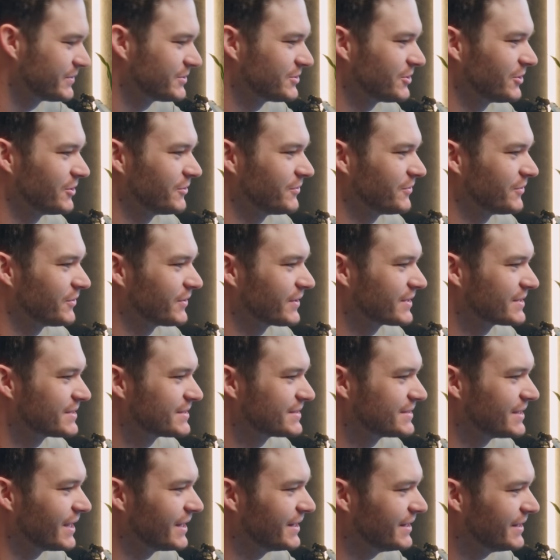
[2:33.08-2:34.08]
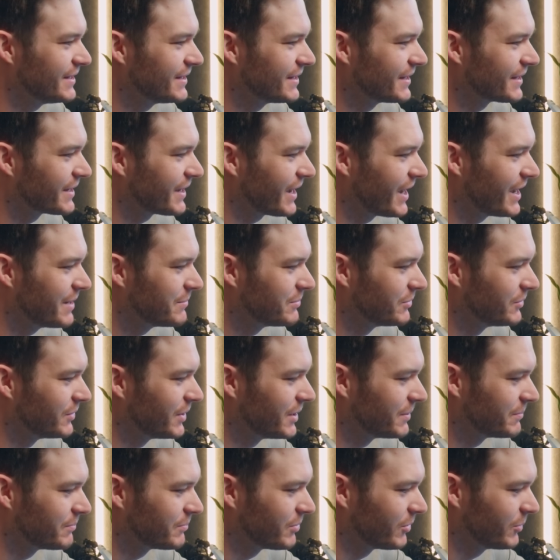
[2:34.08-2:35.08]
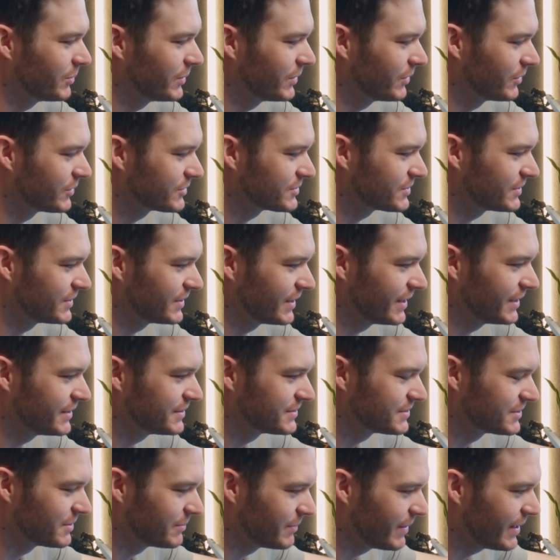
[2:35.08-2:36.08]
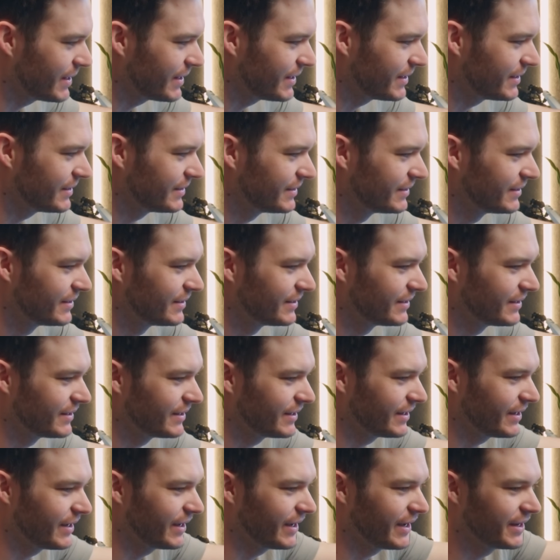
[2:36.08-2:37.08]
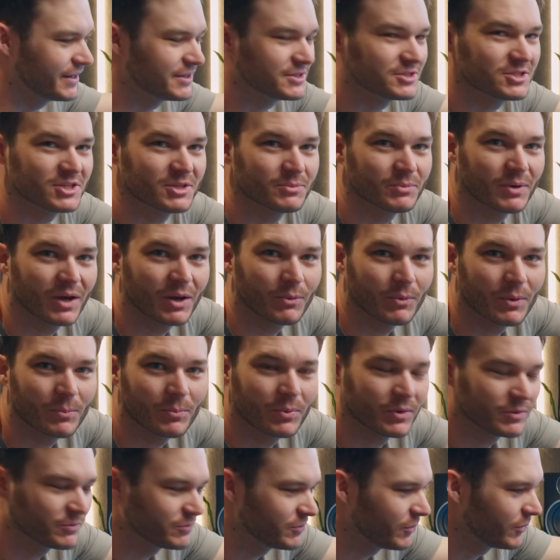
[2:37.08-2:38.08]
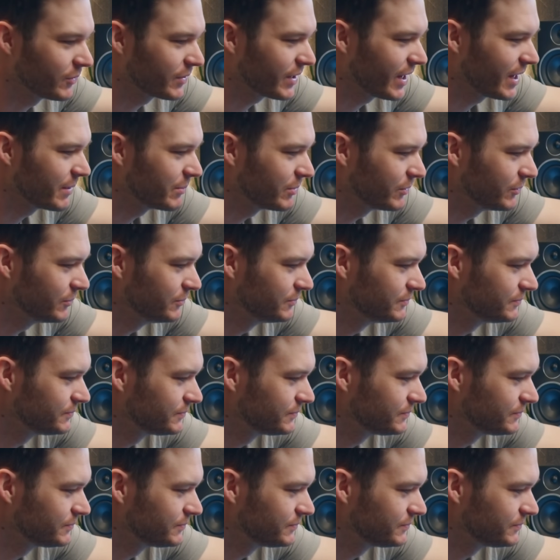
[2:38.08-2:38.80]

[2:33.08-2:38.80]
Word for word: So if you're extending a cable, it probably also needs to be a HDMI 1.4 cable.